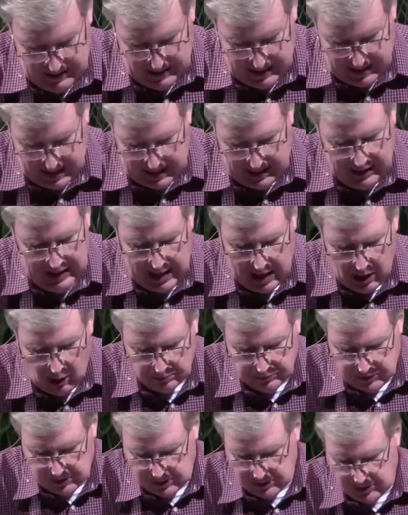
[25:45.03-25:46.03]
And He
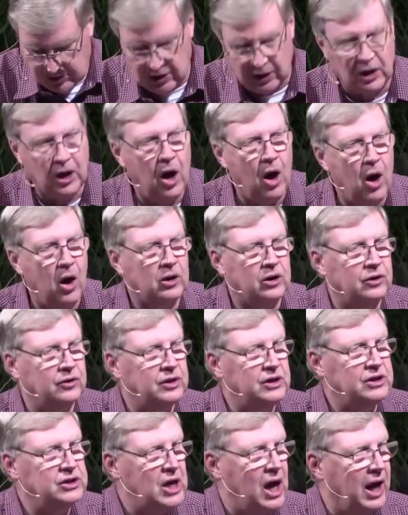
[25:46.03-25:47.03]
helps us to conquer the
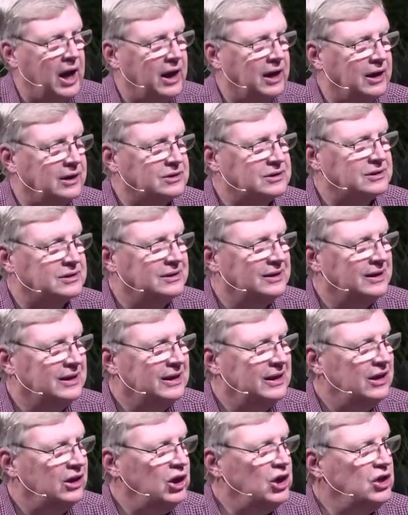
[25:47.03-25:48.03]
giants,
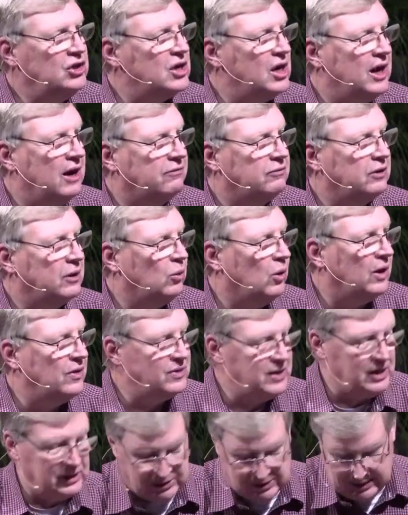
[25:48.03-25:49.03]
each and every one
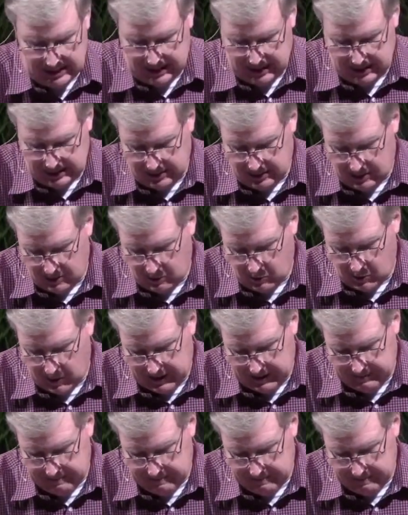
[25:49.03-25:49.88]
that stand in our way.